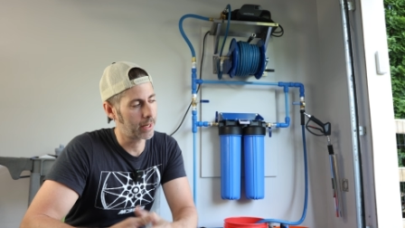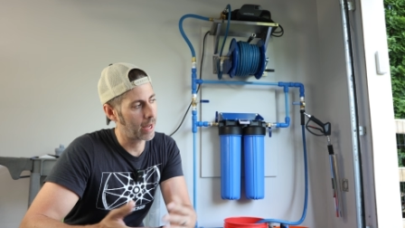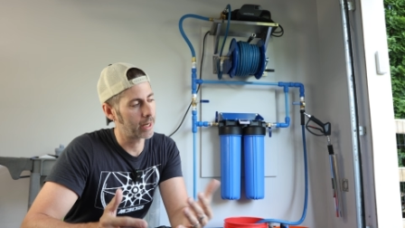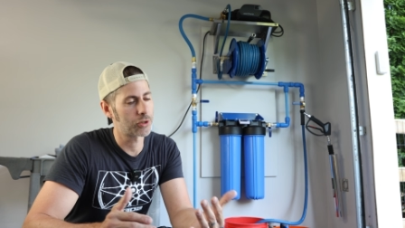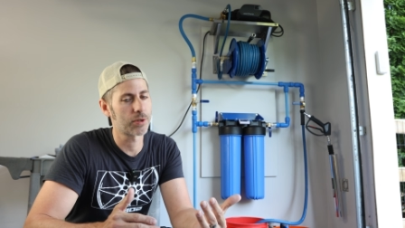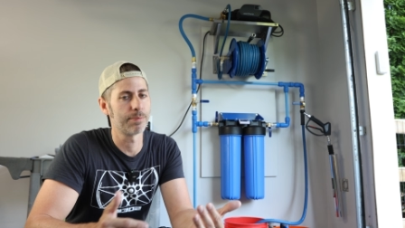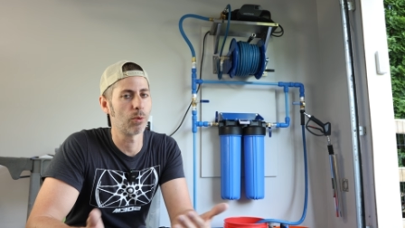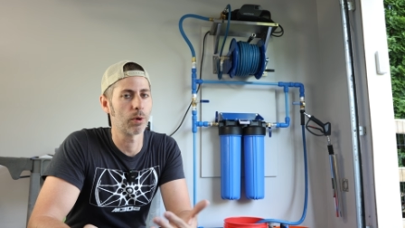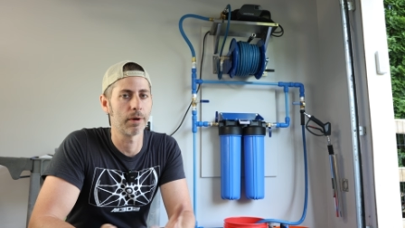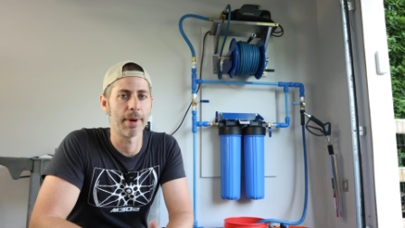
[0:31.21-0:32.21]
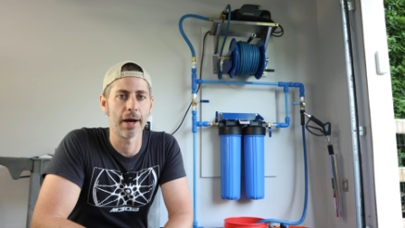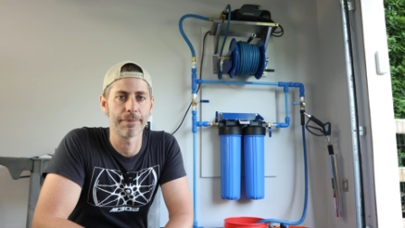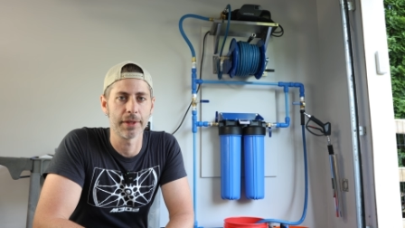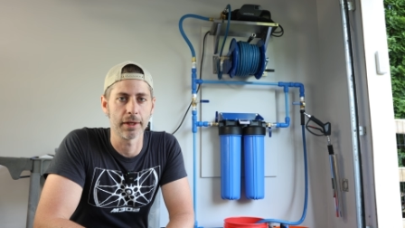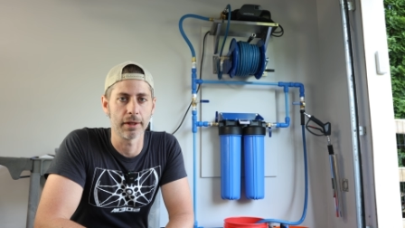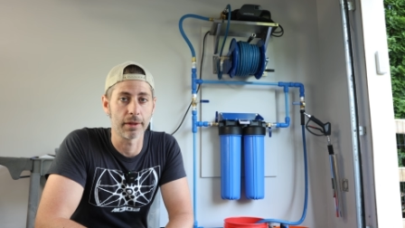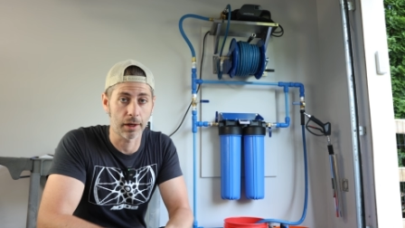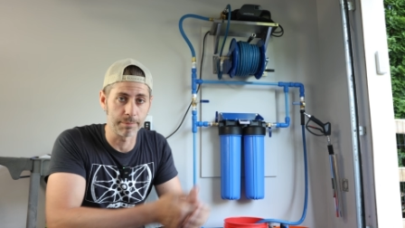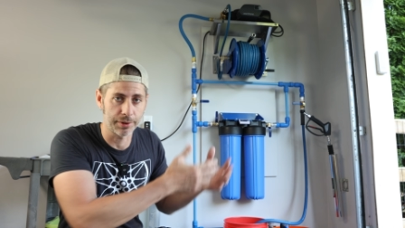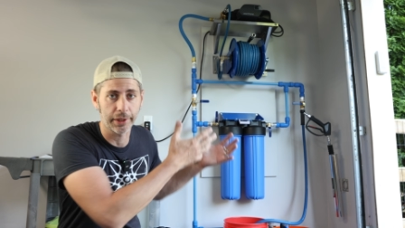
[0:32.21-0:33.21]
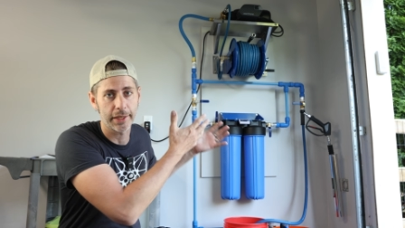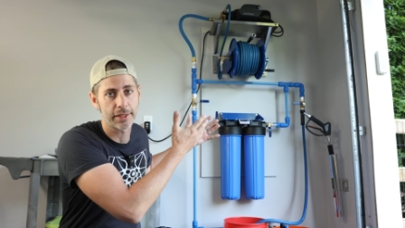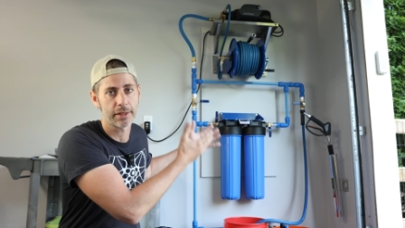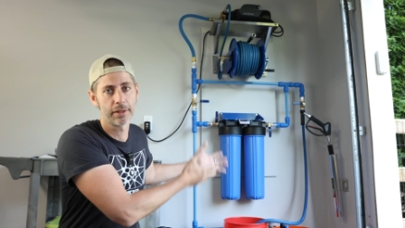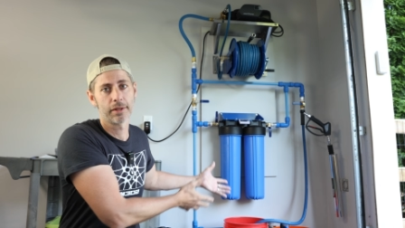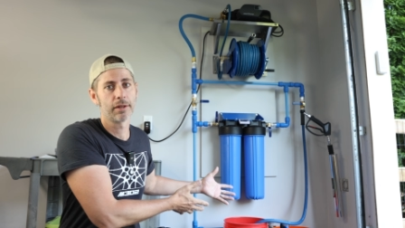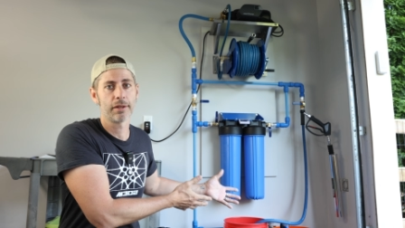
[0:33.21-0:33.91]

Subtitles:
Again, it's just more about the complete,